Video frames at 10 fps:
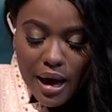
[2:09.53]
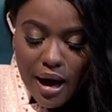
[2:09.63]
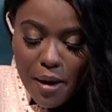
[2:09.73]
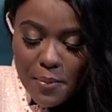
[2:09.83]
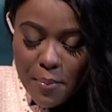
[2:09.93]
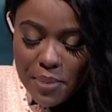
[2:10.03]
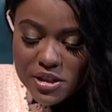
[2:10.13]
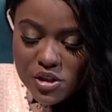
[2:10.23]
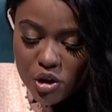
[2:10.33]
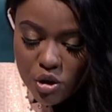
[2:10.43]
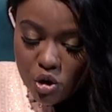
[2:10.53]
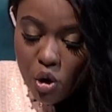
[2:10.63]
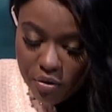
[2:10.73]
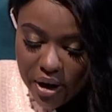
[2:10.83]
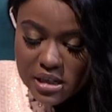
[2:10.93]
But
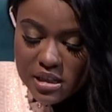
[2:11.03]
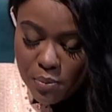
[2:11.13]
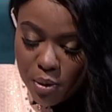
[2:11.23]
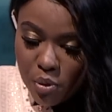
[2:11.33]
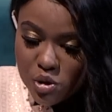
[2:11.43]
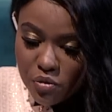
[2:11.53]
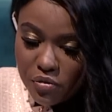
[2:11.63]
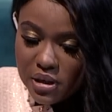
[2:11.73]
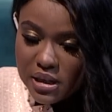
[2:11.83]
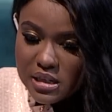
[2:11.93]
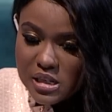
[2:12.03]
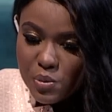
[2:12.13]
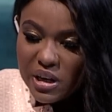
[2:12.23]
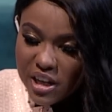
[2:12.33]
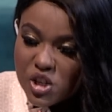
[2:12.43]
you are right that people do feel that there's
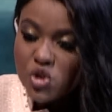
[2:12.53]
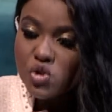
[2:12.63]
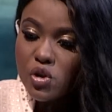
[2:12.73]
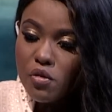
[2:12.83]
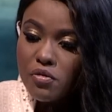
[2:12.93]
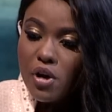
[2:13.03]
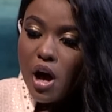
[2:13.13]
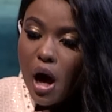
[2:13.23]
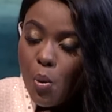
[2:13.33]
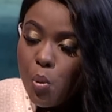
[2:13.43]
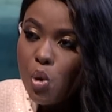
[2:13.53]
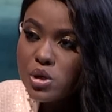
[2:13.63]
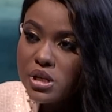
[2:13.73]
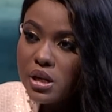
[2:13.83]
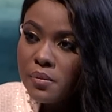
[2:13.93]
been a history of
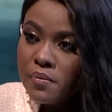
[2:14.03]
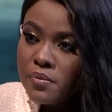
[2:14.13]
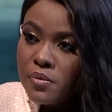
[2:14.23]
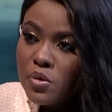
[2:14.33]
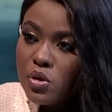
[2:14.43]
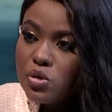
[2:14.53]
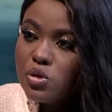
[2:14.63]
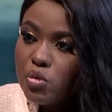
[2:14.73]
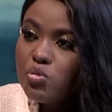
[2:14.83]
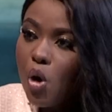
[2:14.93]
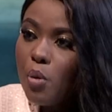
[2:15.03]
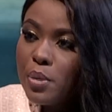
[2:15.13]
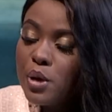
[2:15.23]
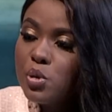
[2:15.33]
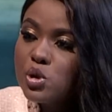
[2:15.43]
awarding the wrong
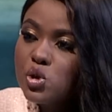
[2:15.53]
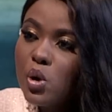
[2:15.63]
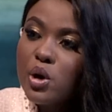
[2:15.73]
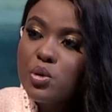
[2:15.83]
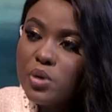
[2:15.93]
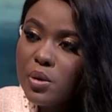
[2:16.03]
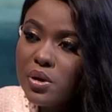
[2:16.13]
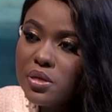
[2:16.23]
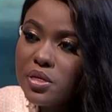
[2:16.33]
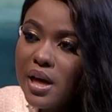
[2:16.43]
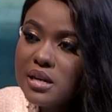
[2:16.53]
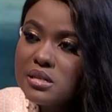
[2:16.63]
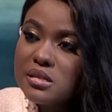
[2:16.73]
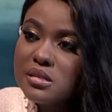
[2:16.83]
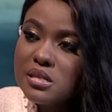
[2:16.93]
people. Do you agree with
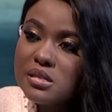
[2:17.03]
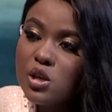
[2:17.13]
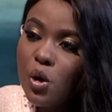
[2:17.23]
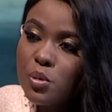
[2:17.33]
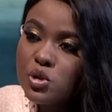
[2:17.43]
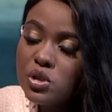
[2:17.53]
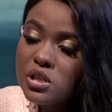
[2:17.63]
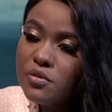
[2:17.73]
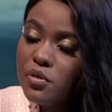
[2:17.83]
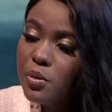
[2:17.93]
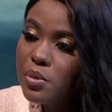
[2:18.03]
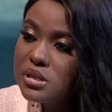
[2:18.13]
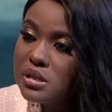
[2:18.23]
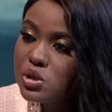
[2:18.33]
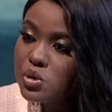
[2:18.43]
that? Is this the opportunity for the
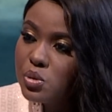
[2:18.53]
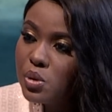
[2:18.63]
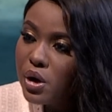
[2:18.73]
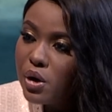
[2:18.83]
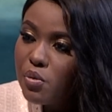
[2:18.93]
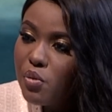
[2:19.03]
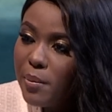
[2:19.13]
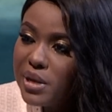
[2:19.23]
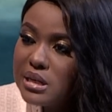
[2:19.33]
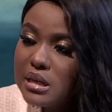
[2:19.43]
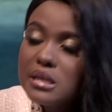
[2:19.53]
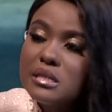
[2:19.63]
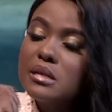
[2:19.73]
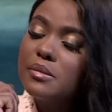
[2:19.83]
president to remedy it?